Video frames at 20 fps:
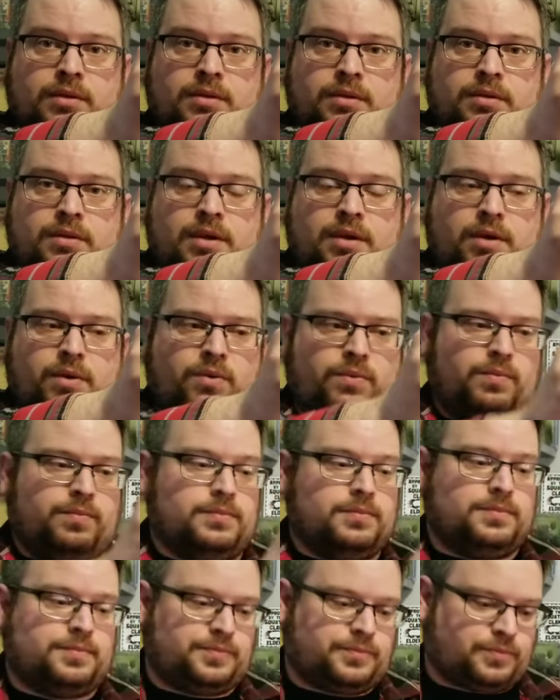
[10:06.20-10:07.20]
So,
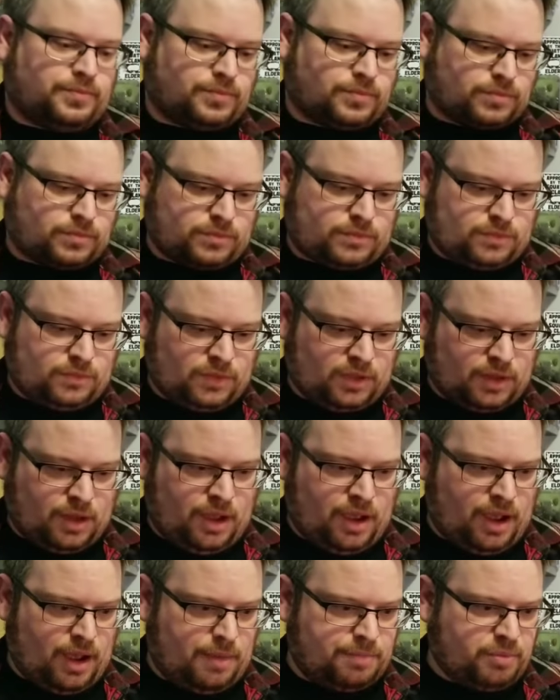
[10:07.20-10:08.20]

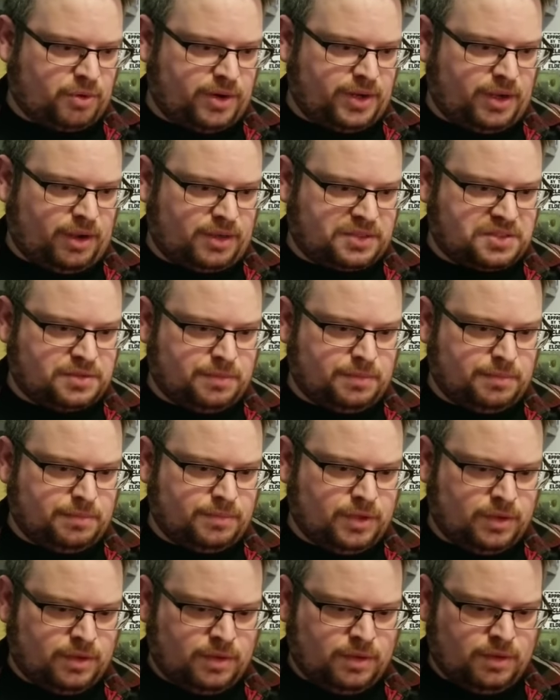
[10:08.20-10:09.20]
pretty
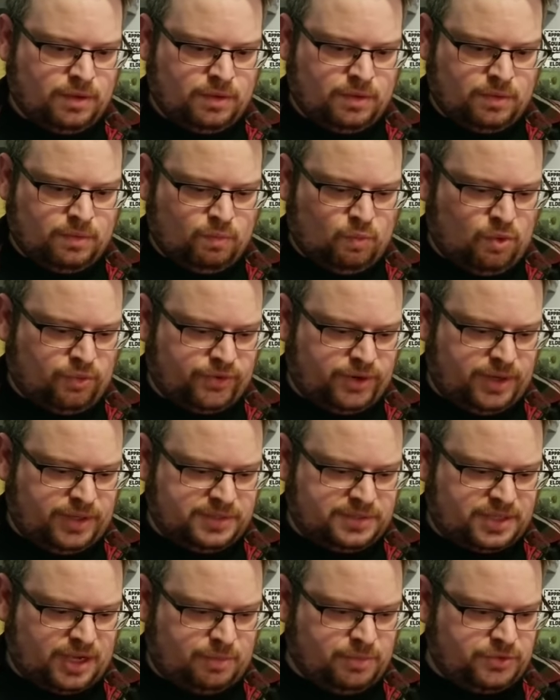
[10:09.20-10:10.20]
awesome Wolverine and
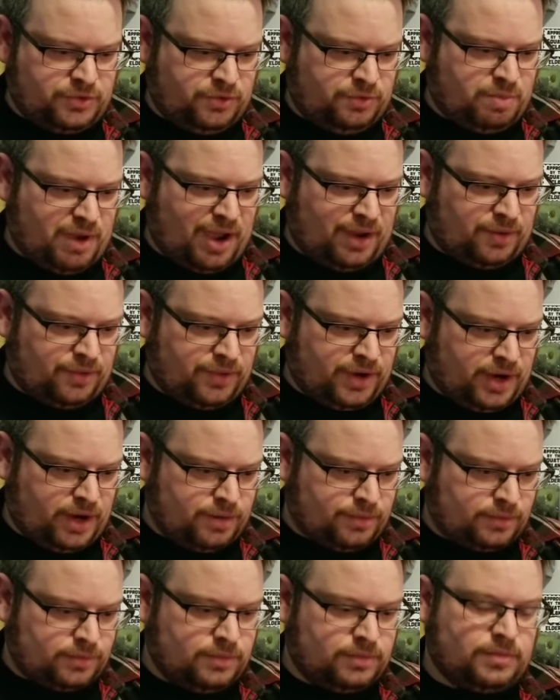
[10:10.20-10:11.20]
Sabretooth battle there.